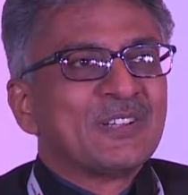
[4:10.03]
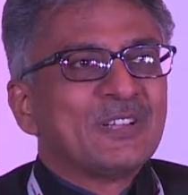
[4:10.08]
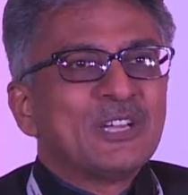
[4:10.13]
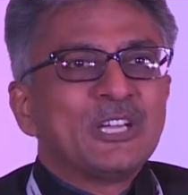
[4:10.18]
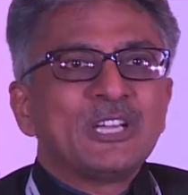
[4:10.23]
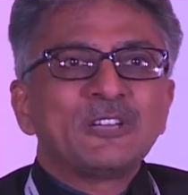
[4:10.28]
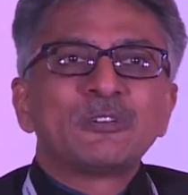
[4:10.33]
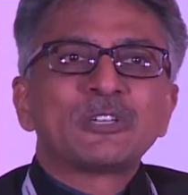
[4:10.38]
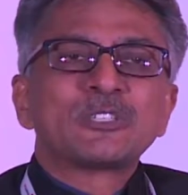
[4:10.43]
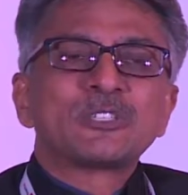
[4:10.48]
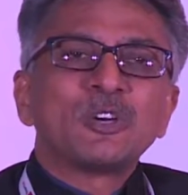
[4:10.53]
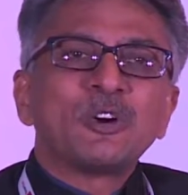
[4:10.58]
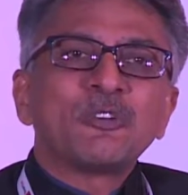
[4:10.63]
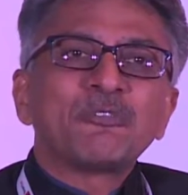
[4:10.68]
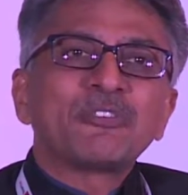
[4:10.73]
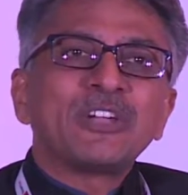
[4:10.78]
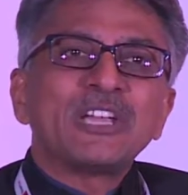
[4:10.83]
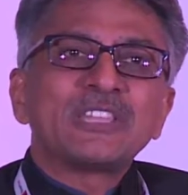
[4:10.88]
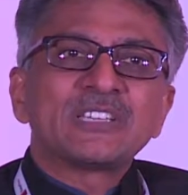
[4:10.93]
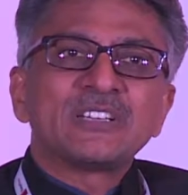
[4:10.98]
It was your
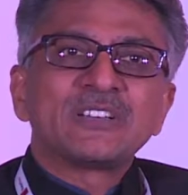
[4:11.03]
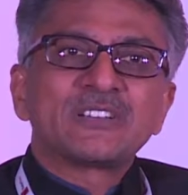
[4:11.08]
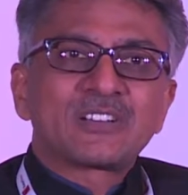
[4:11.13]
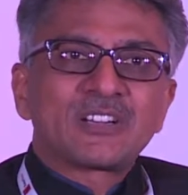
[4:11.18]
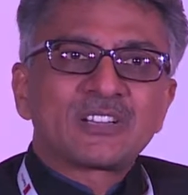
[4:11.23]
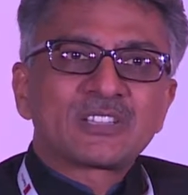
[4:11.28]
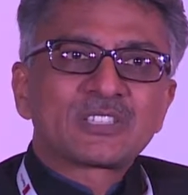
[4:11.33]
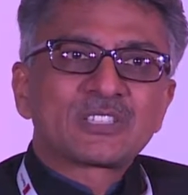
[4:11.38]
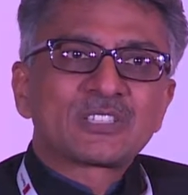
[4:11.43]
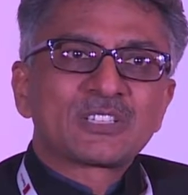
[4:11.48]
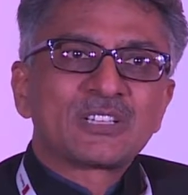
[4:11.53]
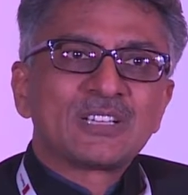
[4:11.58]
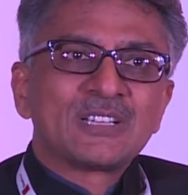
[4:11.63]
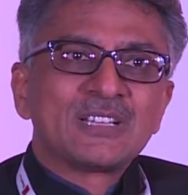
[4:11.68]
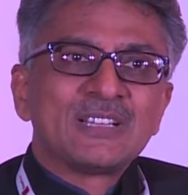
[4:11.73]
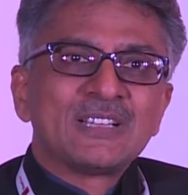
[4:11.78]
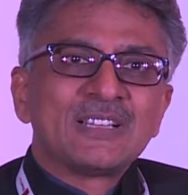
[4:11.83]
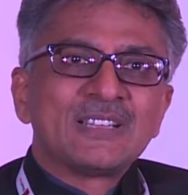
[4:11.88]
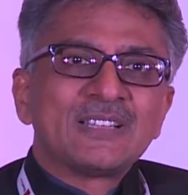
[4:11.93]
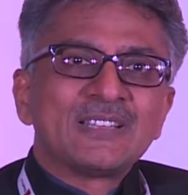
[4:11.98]
faith and trust
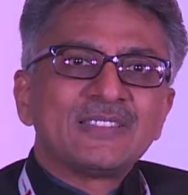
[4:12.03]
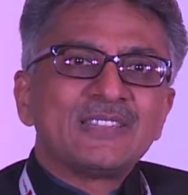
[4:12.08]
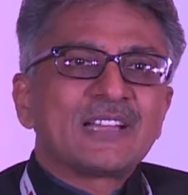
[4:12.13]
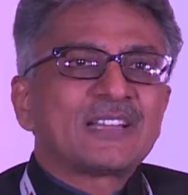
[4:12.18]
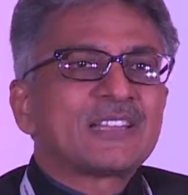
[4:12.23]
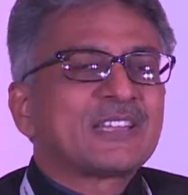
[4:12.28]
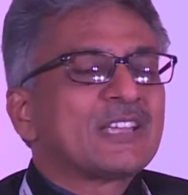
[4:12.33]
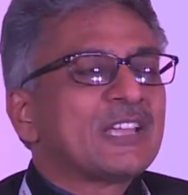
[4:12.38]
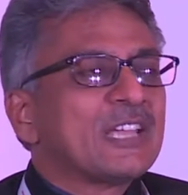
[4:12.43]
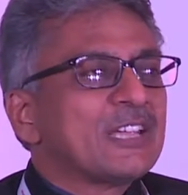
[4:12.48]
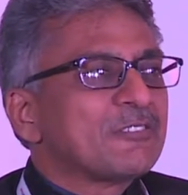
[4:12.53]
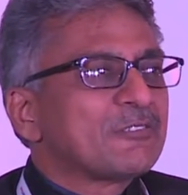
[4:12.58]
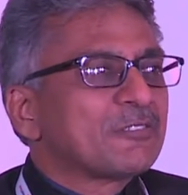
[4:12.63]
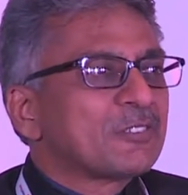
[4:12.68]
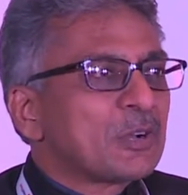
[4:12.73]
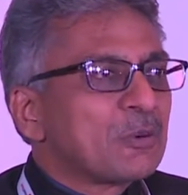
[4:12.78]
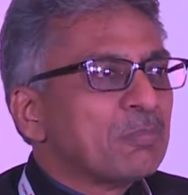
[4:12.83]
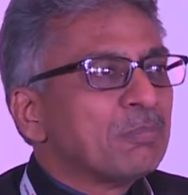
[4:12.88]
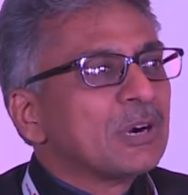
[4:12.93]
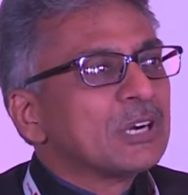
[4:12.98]
that gave
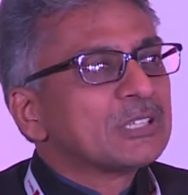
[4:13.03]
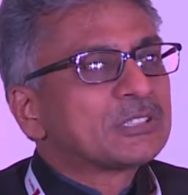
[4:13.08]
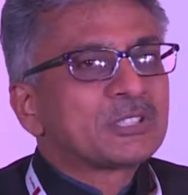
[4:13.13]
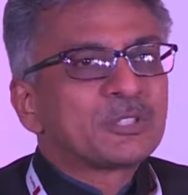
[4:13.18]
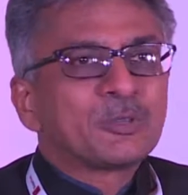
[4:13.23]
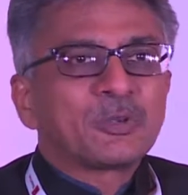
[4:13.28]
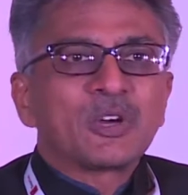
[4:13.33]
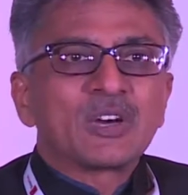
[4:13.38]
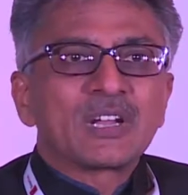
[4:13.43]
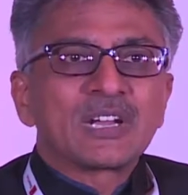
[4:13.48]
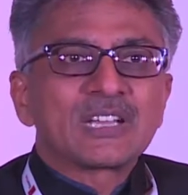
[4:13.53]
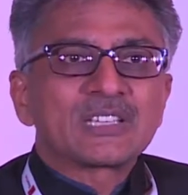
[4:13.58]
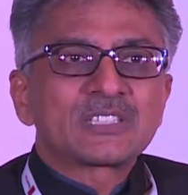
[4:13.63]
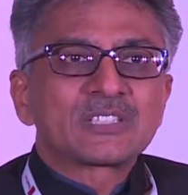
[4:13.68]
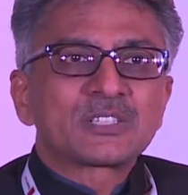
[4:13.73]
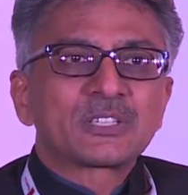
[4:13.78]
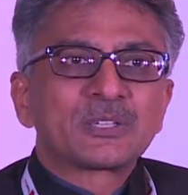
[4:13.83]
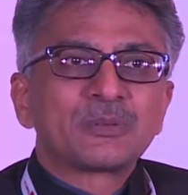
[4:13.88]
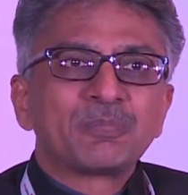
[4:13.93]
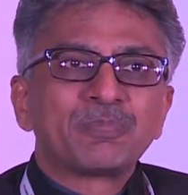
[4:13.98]
birth to
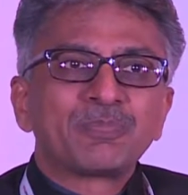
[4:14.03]
YourNest.